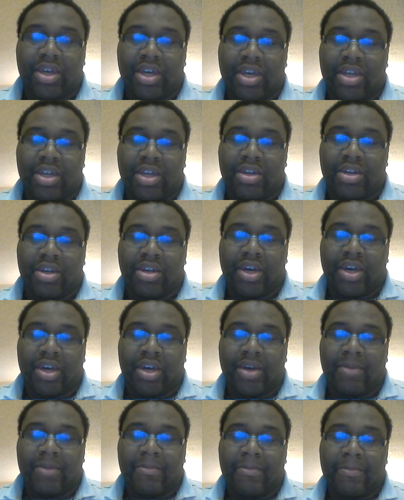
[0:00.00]
And
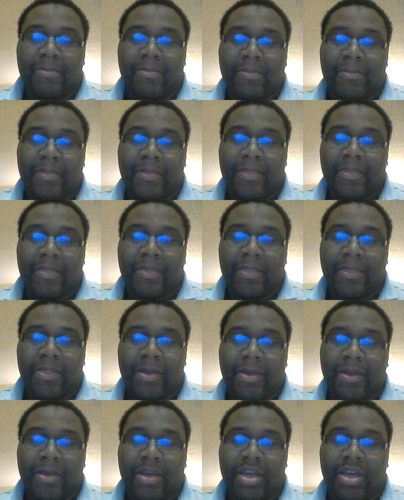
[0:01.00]
uh,
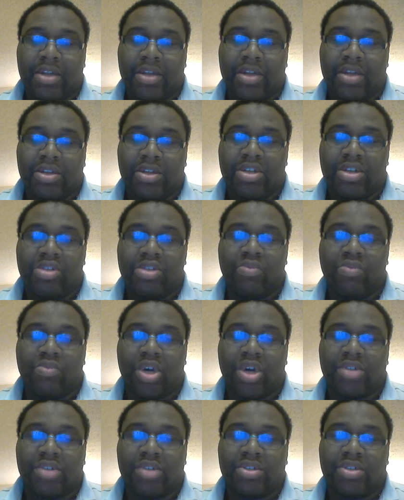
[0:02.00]
and didn't
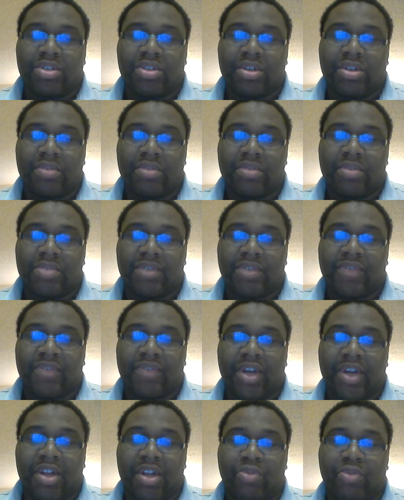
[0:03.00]
want to, to
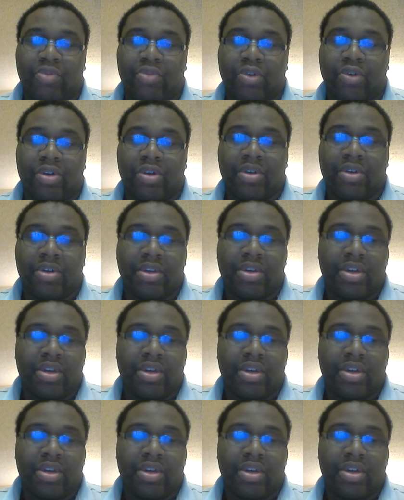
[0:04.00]
fight anymore.